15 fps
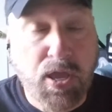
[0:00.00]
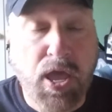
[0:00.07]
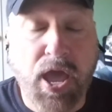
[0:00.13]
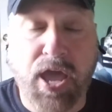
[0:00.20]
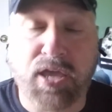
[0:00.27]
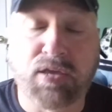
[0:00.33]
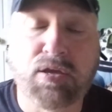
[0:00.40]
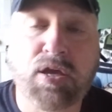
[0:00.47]

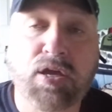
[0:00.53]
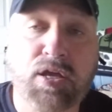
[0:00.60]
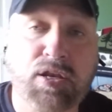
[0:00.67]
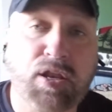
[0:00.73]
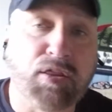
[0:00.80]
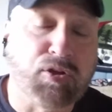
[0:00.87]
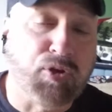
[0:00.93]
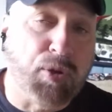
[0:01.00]
Hey,
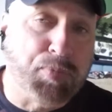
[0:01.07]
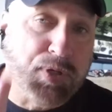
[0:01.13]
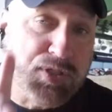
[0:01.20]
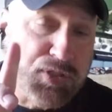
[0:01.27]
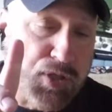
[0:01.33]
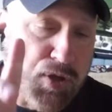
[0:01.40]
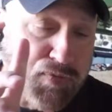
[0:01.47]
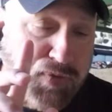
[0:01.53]
another great place to
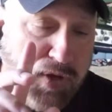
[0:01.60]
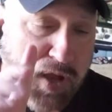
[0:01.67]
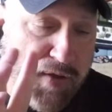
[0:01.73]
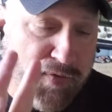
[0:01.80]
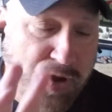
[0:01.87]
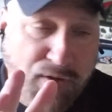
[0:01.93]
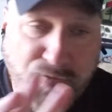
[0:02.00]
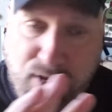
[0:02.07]
go if you're
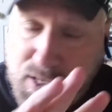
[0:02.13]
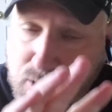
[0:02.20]
ever having any